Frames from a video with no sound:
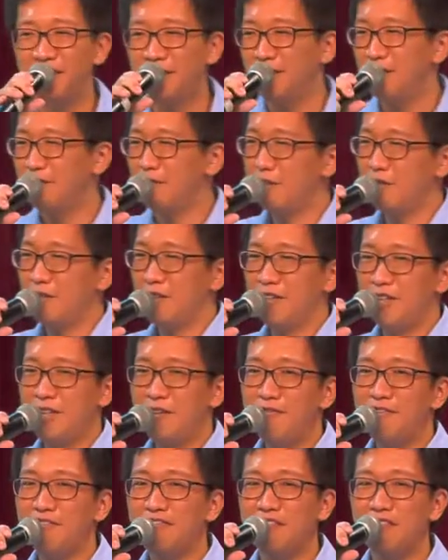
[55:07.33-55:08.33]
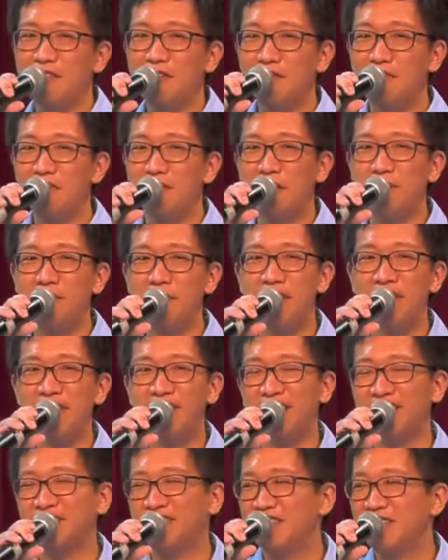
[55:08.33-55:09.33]
whether we will, leave, we will meet
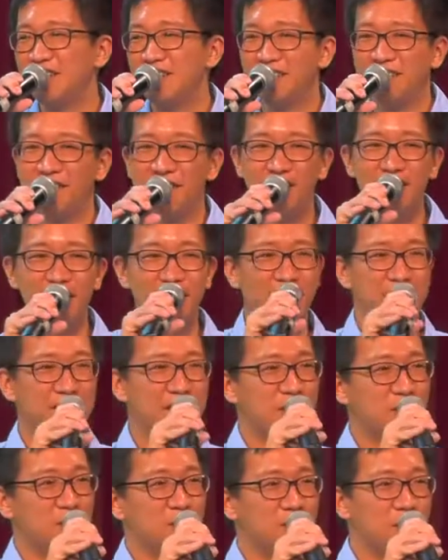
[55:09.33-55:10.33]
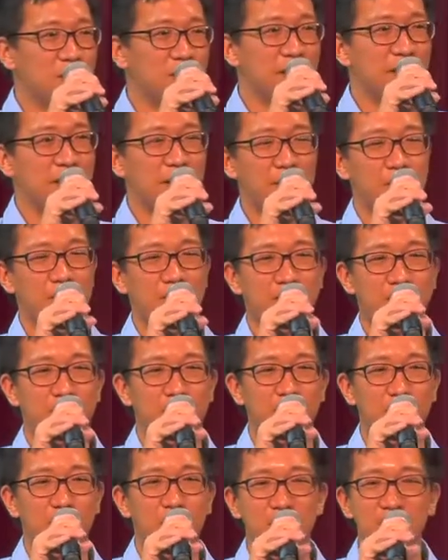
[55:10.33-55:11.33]
an accident, whether our kids will become a
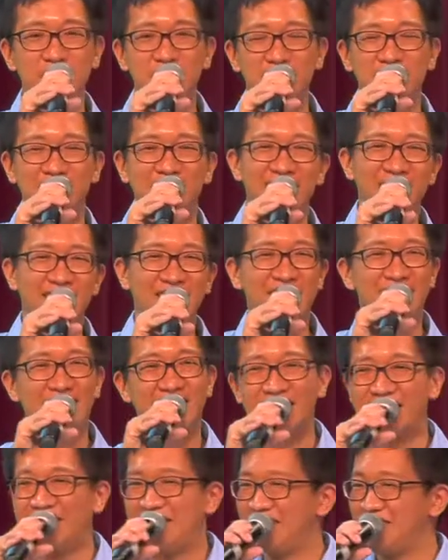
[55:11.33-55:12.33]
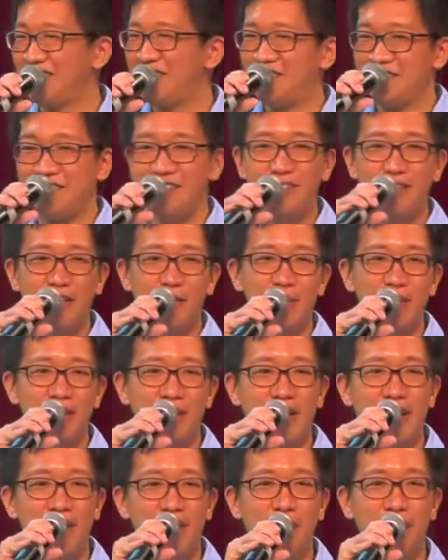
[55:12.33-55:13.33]
good person, Still, need me
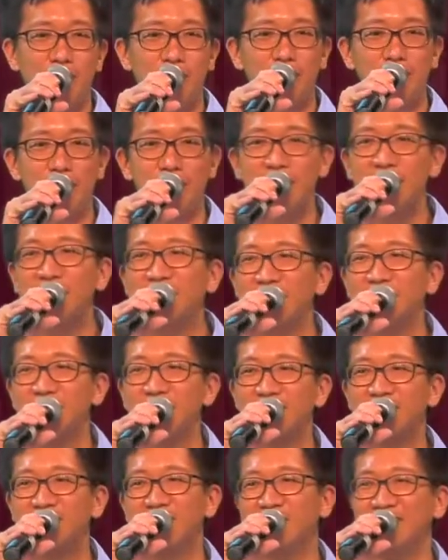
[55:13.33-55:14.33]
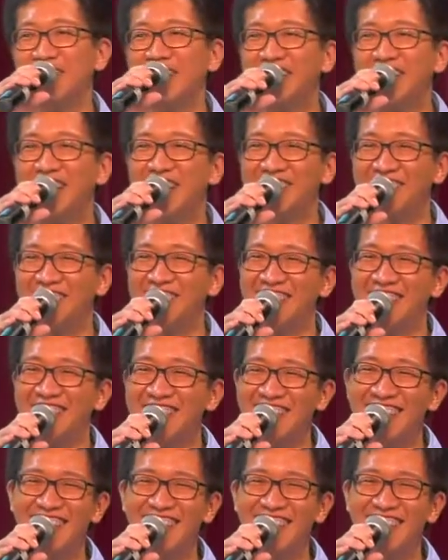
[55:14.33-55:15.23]
to add more worry? No, no need lah. Huh? Oh, this,